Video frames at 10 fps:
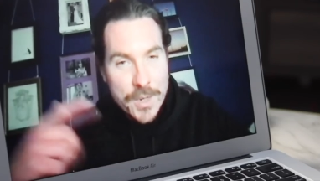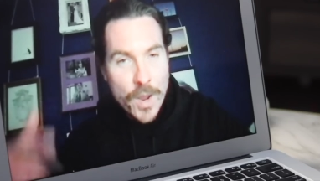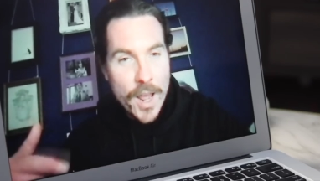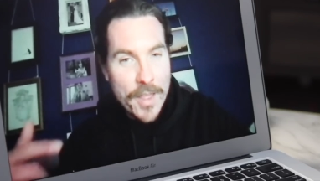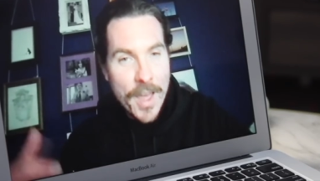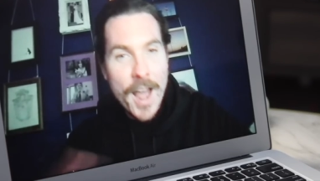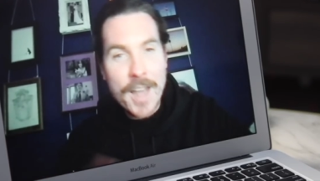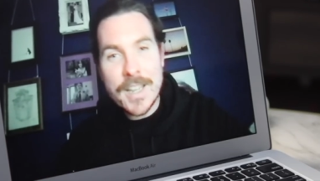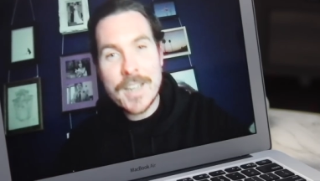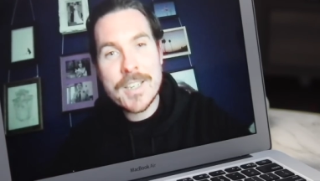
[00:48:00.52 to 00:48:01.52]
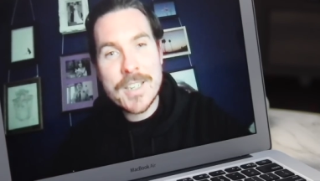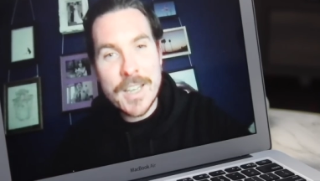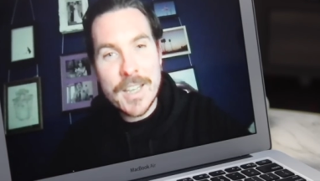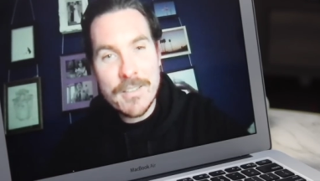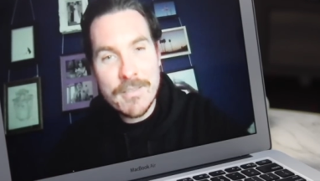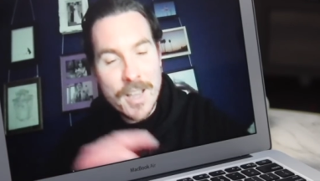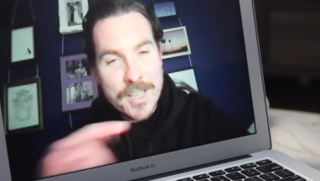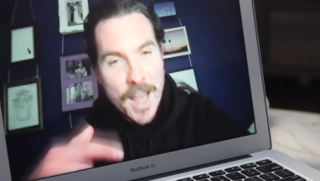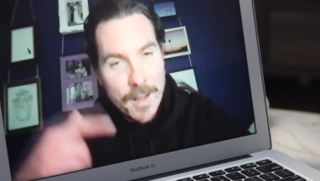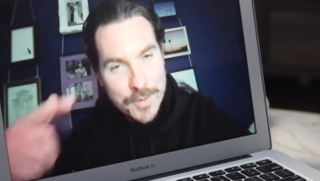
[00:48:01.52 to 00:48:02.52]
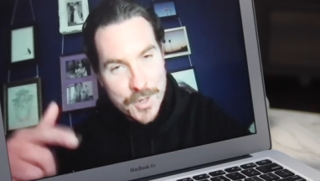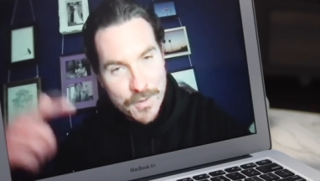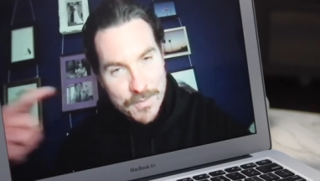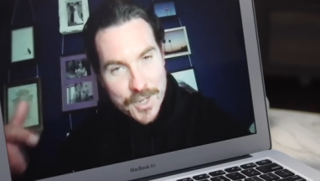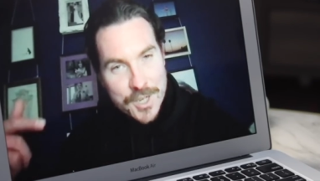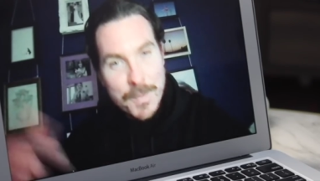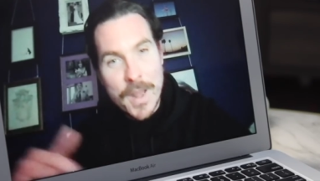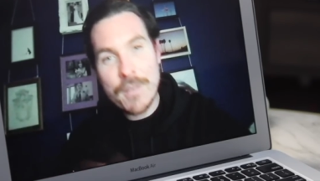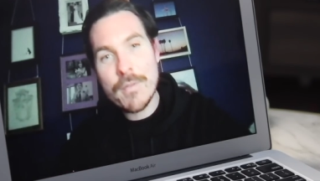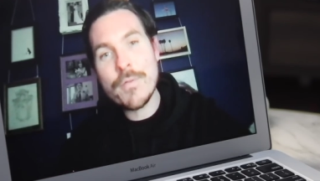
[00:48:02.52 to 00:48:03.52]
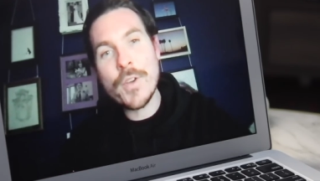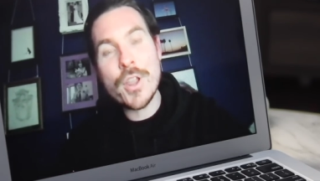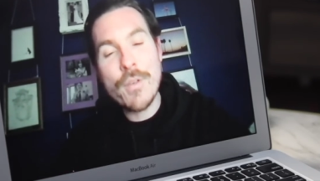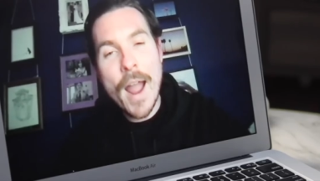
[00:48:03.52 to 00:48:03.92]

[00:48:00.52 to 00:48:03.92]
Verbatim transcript: where that identity has helped to, to spin further